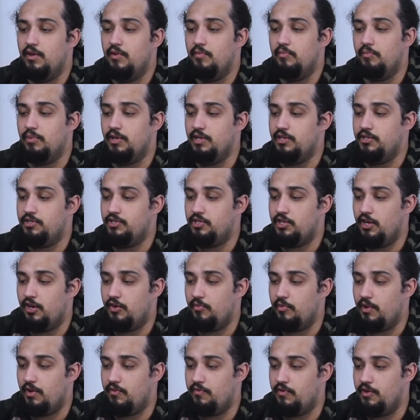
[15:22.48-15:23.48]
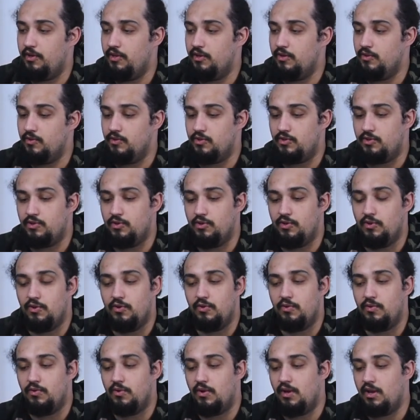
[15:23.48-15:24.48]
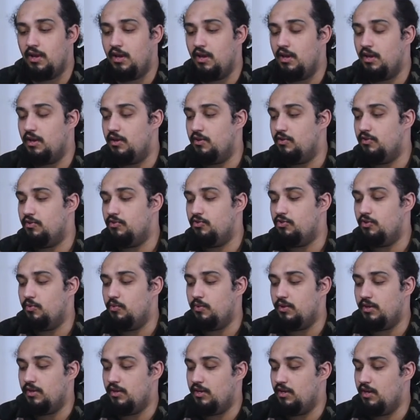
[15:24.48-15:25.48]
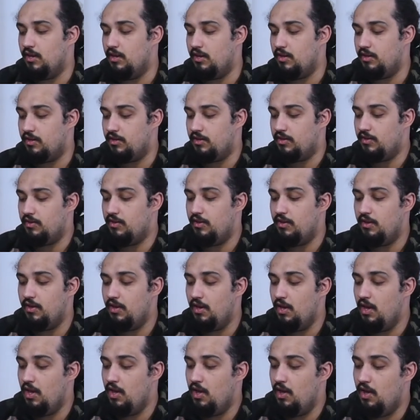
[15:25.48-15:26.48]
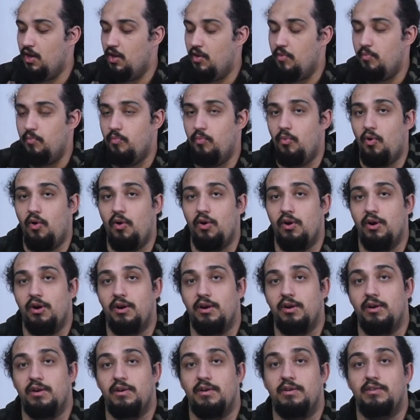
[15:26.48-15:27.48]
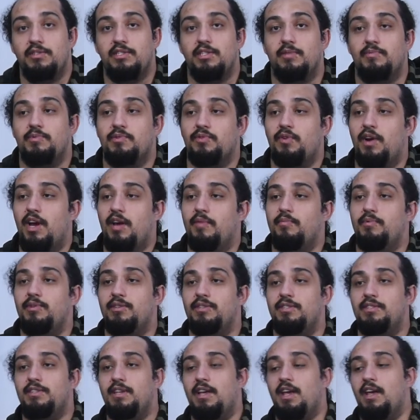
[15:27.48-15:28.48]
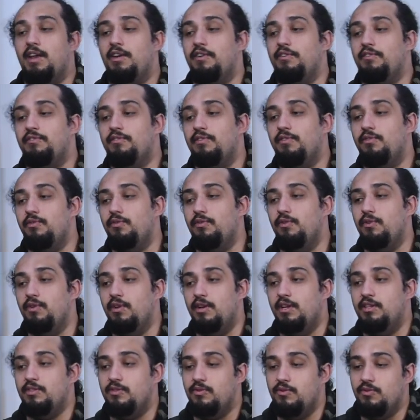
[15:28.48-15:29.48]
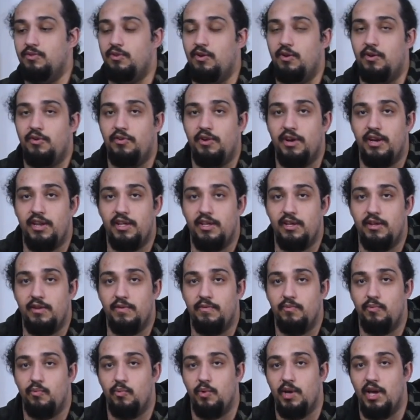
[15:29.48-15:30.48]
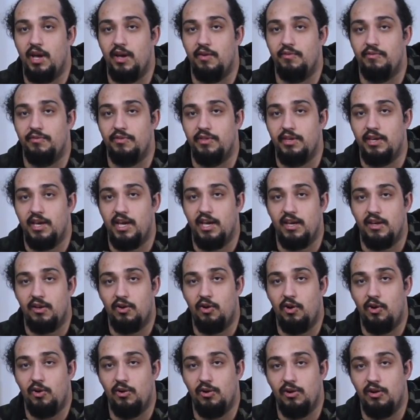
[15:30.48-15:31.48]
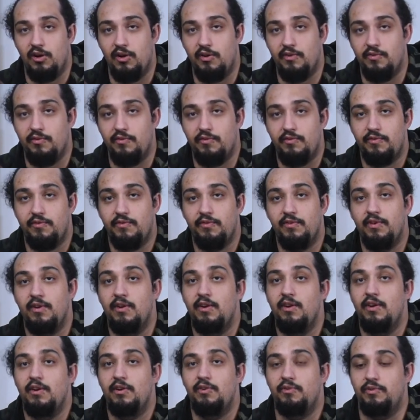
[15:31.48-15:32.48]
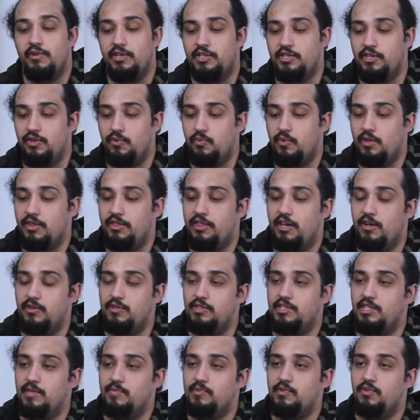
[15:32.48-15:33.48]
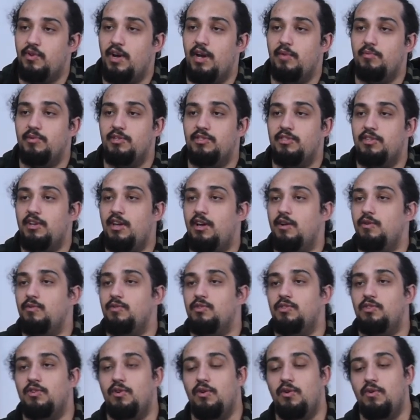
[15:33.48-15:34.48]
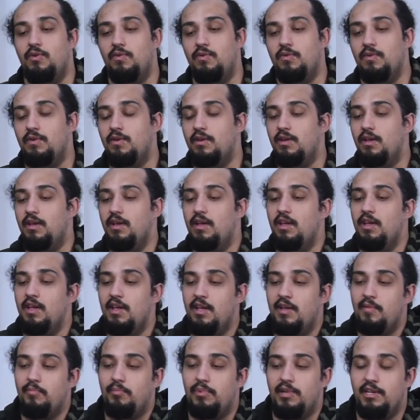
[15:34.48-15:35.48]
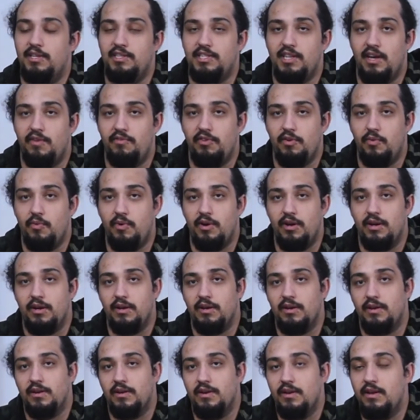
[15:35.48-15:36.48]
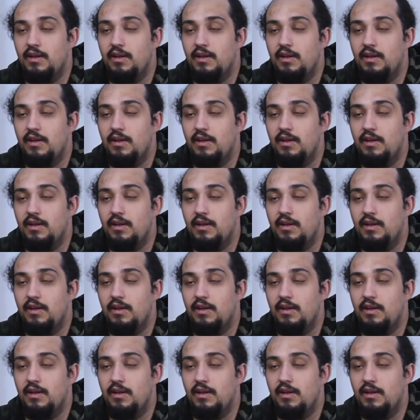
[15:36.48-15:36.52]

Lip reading: please share my videos too, and so we can get more subscribers. And as you know already, we have the goal of reaching 1,000 subscribers now, so please everyone